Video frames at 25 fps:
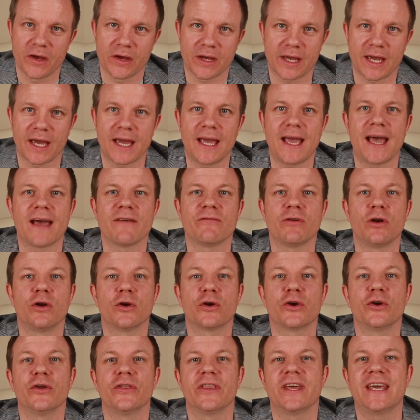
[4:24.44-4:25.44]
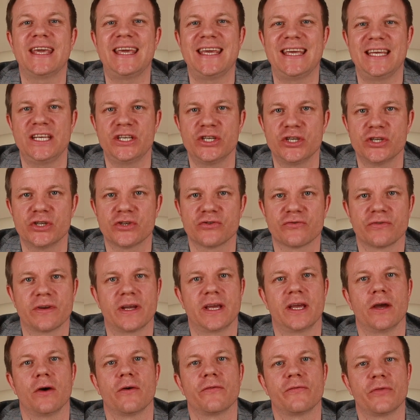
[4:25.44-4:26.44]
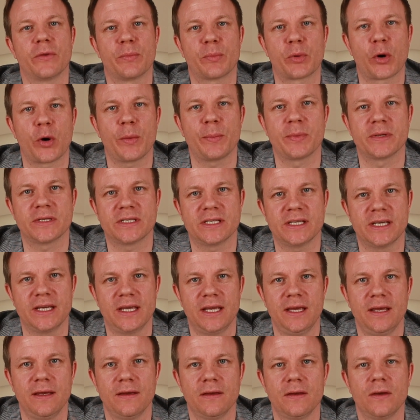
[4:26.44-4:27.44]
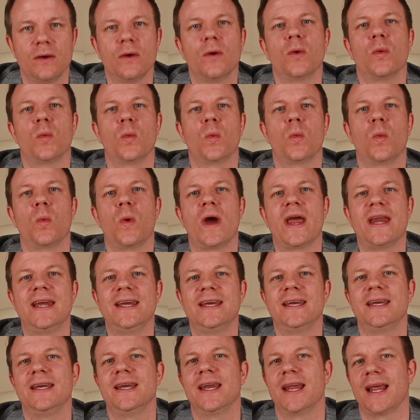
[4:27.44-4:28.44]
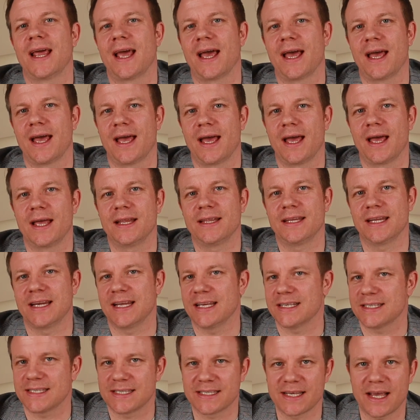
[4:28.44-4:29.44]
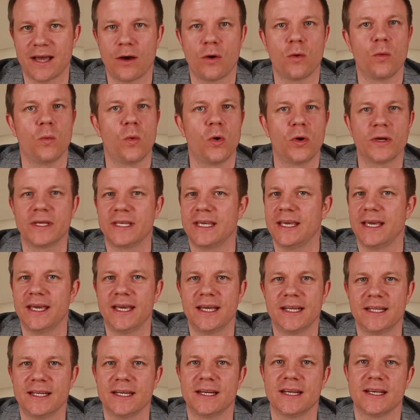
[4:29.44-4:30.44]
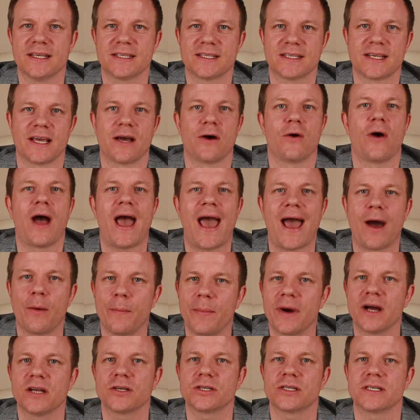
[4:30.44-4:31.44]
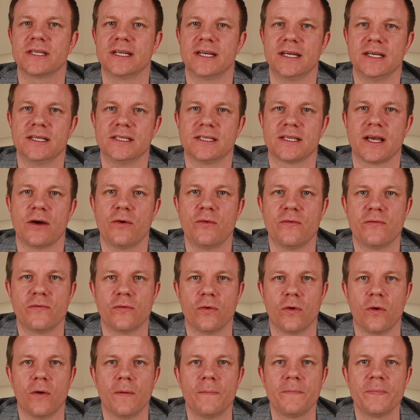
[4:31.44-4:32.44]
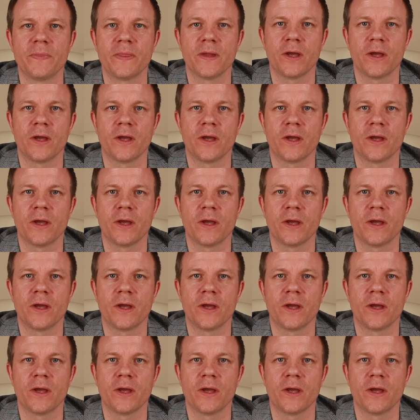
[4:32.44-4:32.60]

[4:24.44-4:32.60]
Okay, have a look at the history of the property. When did it sell? What year did it sell? How much did it sell for?